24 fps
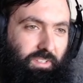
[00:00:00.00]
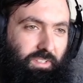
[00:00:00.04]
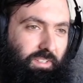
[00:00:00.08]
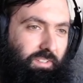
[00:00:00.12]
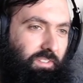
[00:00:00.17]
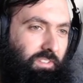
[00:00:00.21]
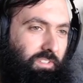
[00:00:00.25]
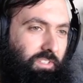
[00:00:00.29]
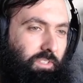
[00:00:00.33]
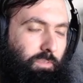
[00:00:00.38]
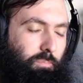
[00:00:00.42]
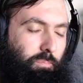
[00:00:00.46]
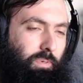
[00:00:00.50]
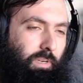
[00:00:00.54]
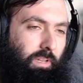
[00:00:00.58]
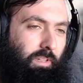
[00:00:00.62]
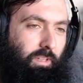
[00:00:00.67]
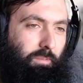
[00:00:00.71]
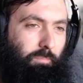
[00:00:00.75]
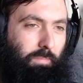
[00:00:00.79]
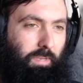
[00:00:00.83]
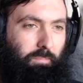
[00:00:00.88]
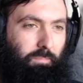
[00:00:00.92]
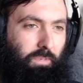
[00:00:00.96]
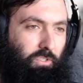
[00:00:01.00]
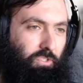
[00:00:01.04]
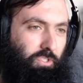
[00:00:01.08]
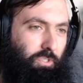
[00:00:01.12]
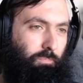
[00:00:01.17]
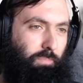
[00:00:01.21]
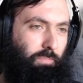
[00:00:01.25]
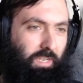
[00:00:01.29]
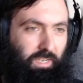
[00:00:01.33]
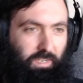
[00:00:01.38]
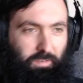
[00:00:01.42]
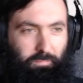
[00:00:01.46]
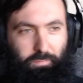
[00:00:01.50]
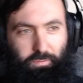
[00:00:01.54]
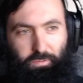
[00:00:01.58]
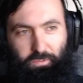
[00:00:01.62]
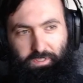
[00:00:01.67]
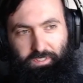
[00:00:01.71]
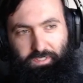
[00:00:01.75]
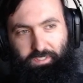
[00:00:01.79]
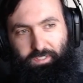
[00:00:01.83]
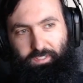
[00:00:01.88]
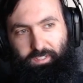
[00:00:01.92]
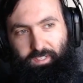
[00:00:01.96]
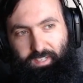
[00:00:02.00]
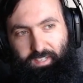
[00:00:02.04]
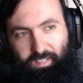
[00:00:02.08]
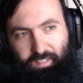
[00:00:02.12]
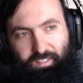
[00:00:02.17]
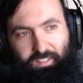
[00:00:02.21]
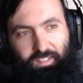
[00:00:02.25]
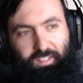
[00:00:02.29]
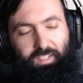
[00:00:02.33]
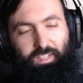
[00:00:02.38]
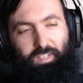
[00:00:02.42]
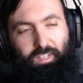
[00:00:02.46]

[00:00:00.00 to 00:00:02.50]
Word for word: Now this is probably my most pain point stat.